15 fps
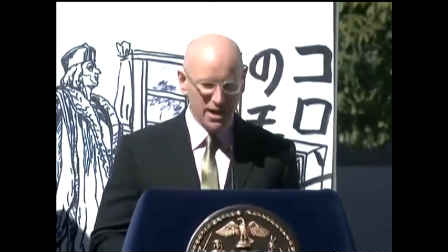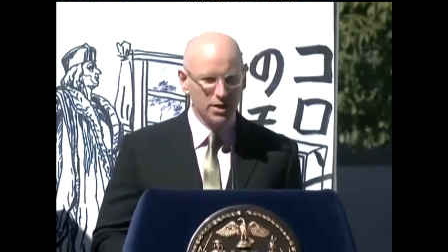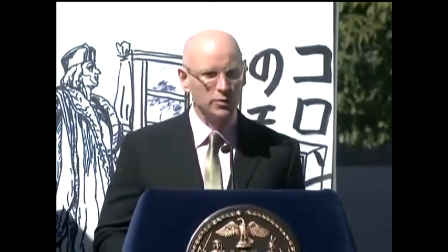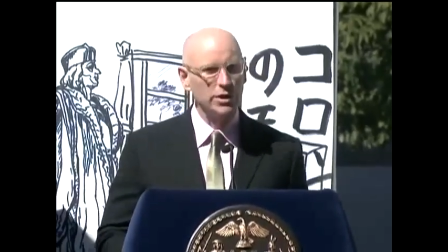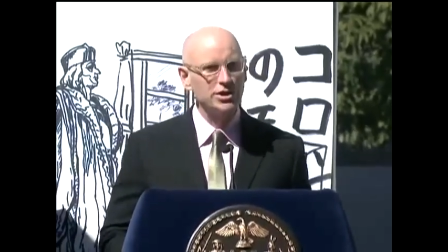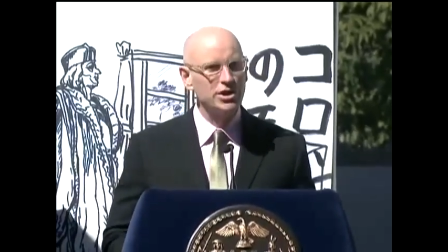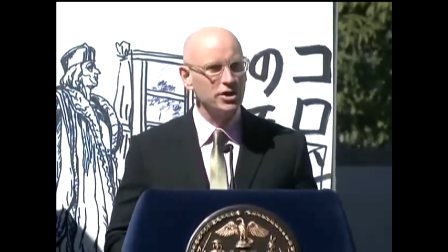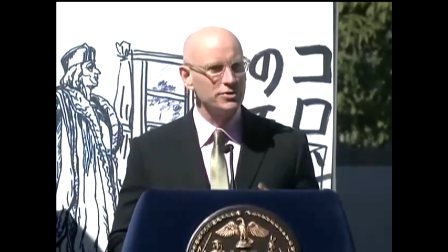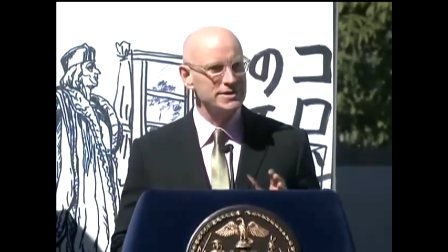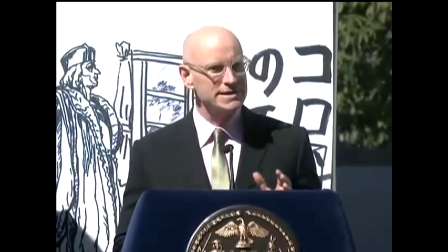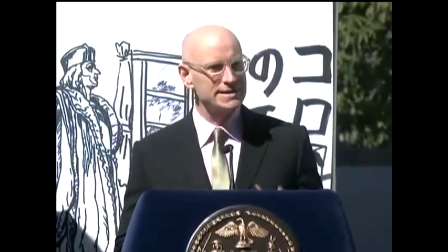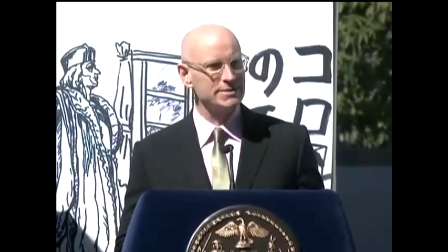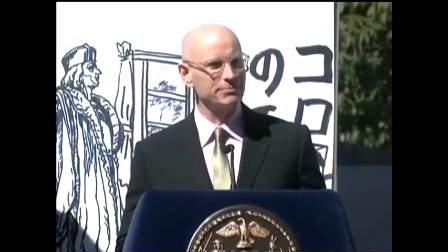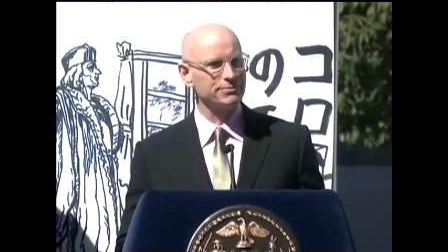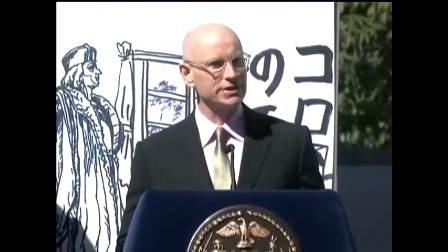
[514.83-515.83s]
We don't
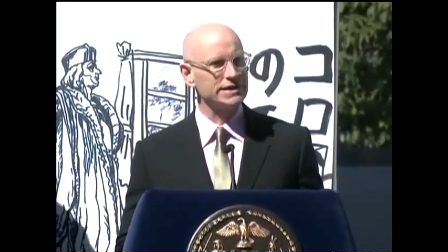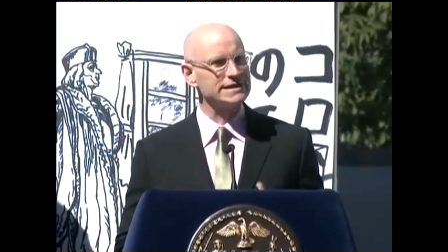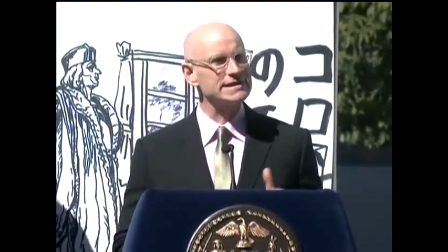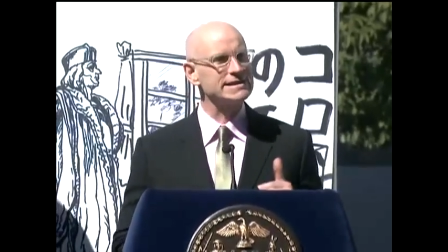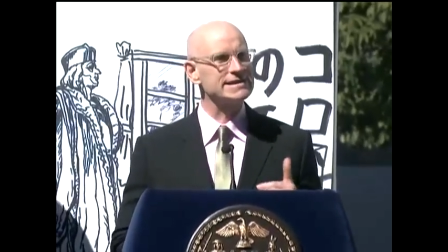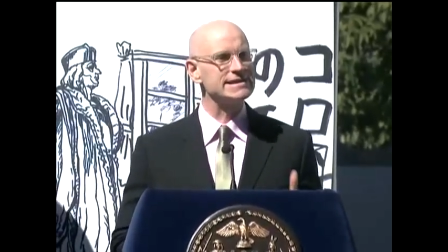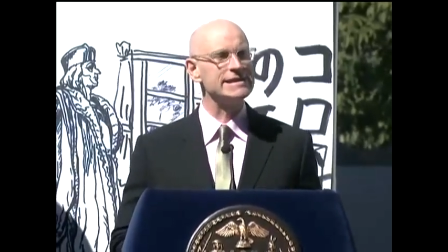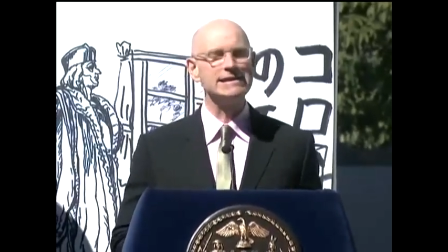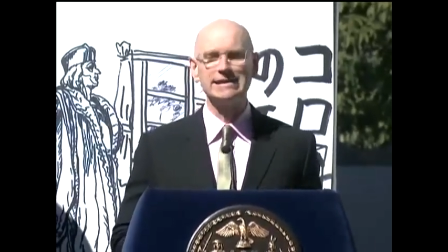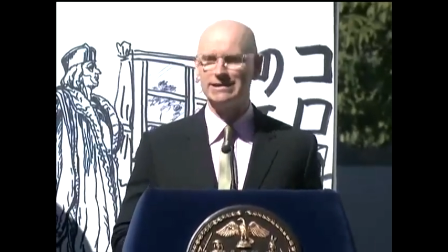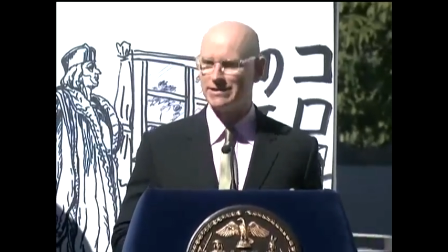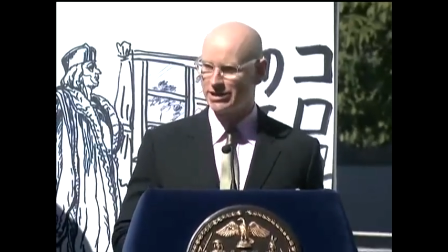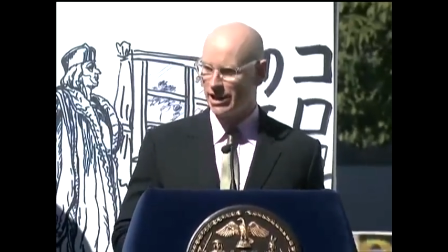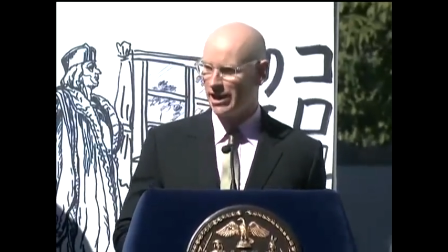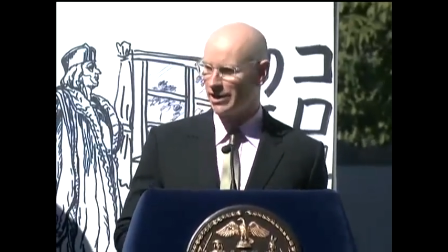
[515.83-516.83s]
simply see
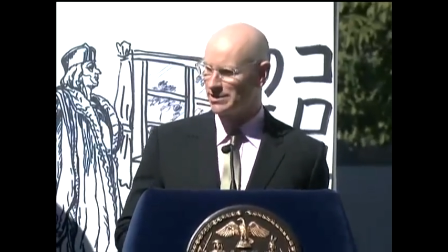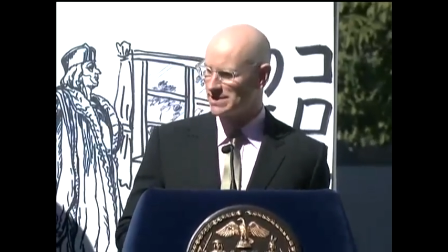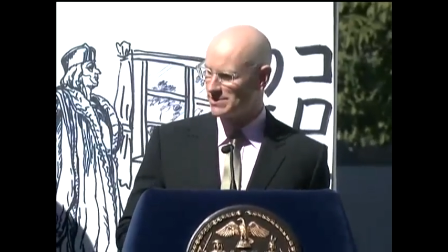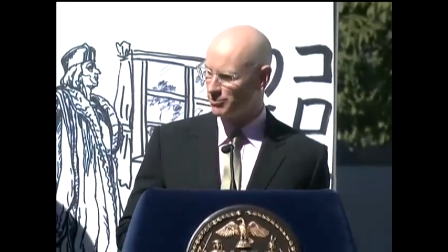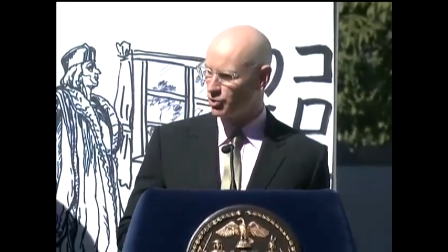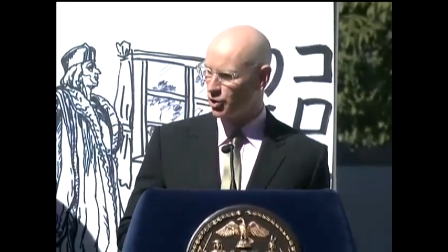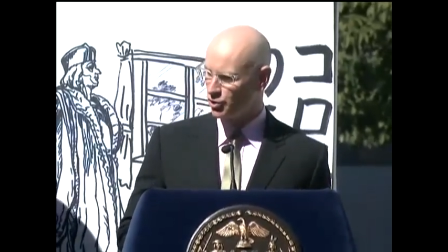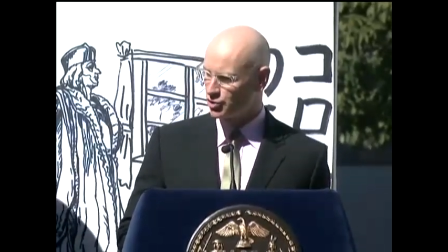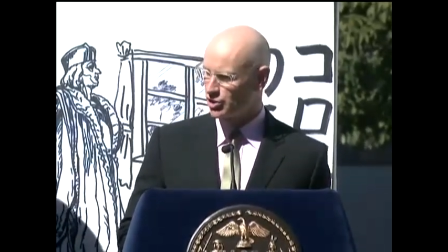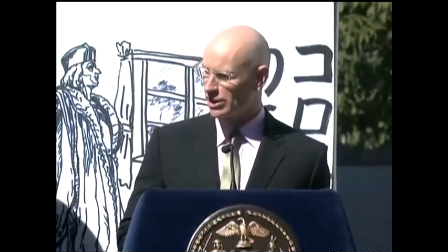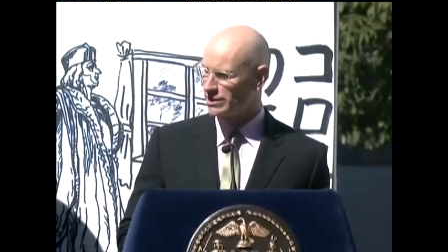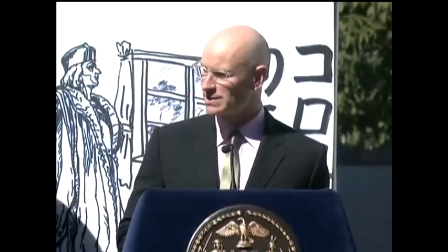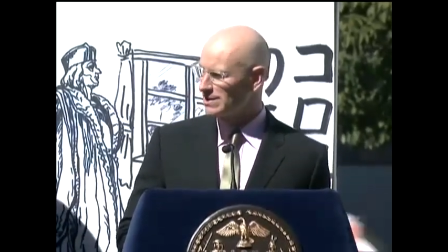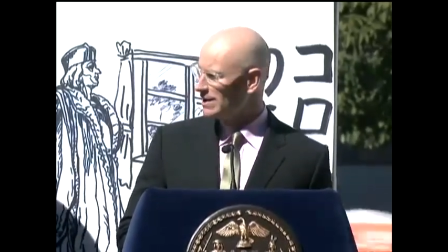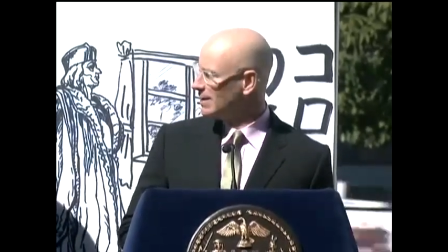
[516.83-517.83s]
the artist's
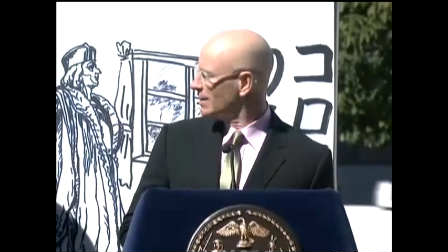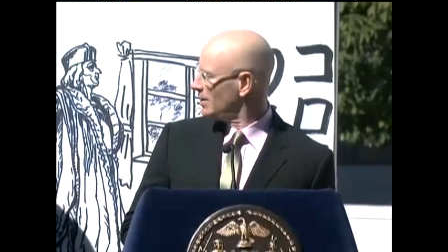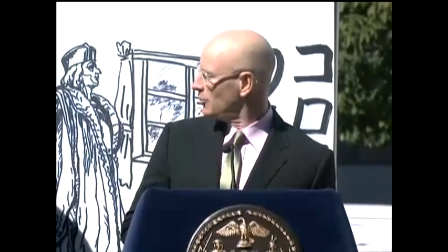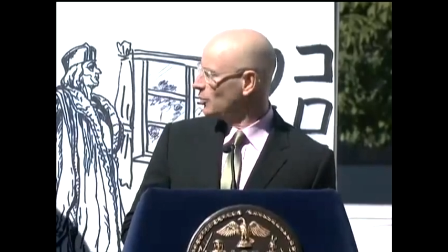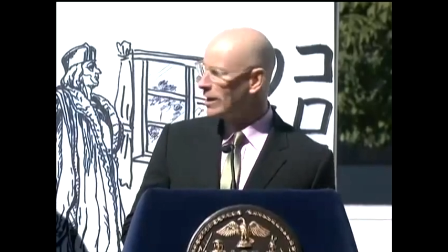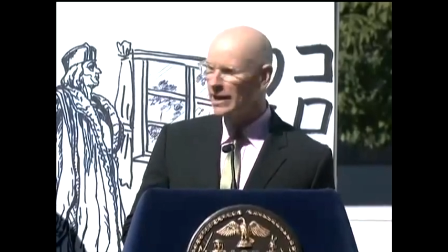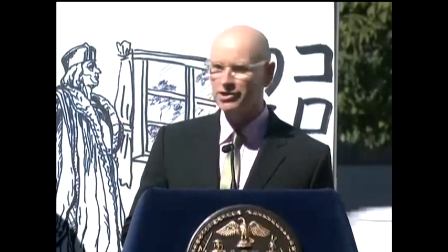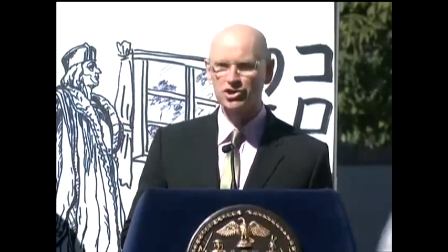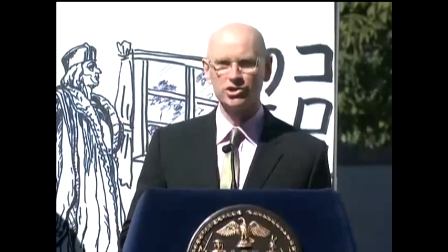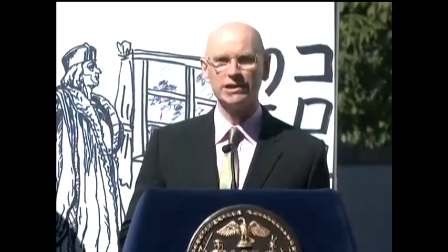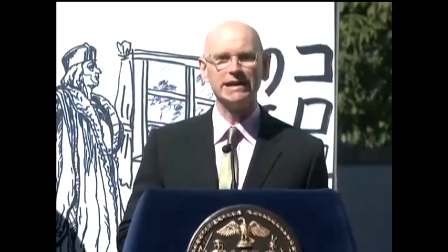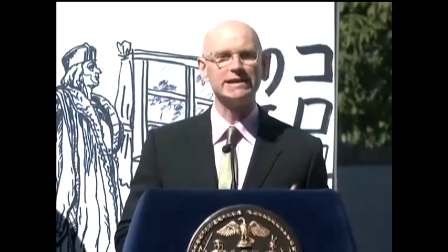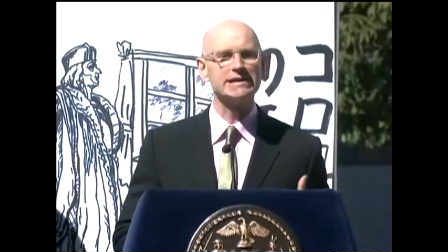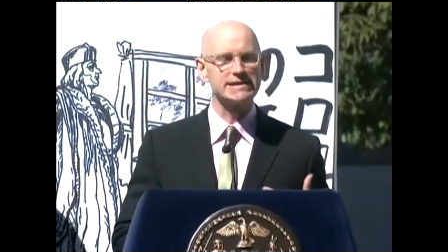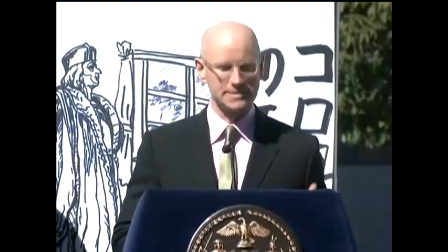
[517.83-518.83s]
project, we
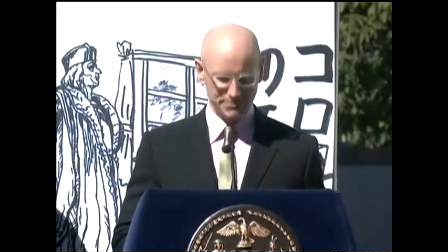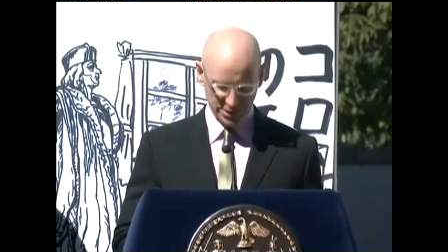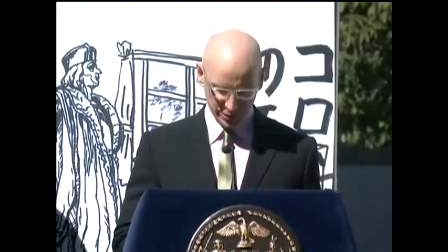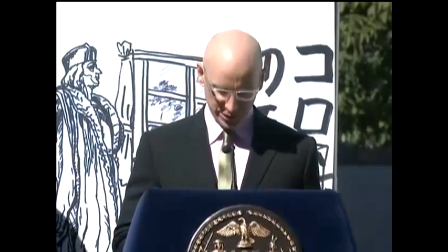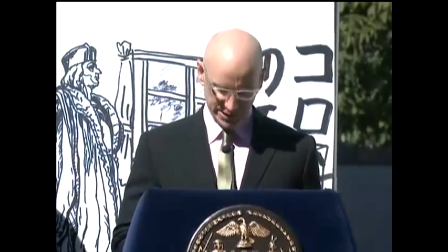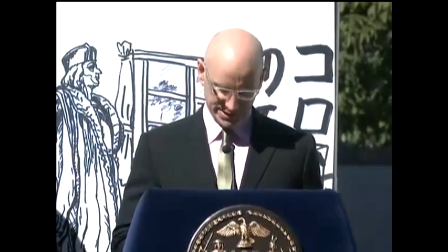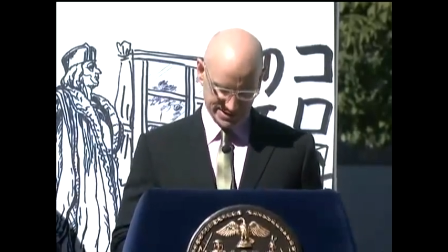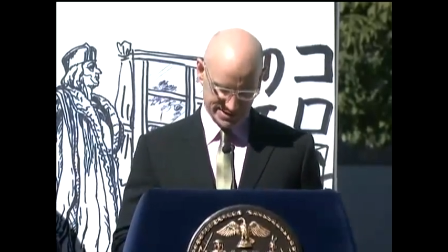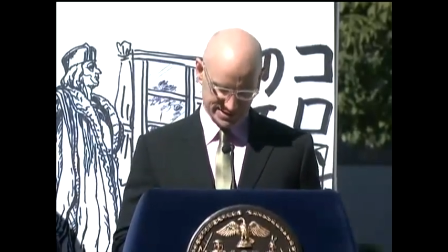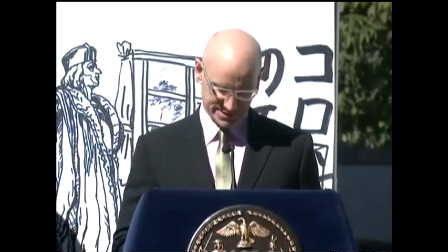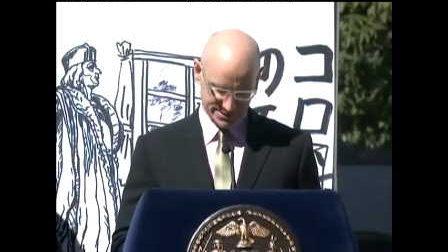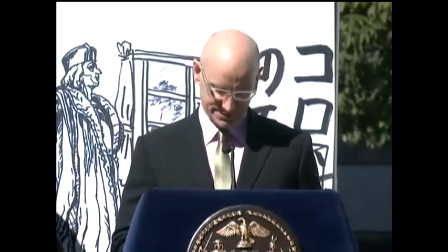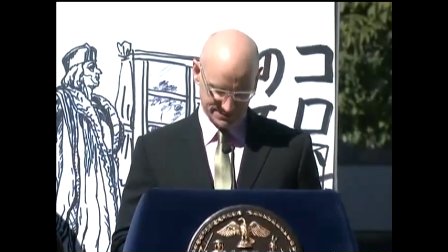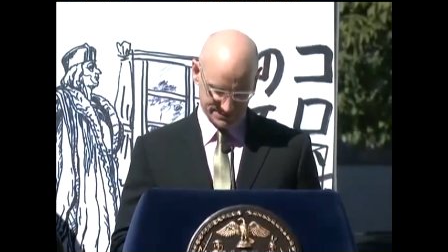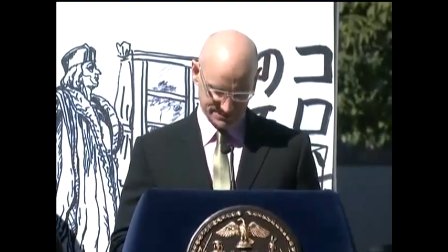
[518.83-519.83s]
actually experience it.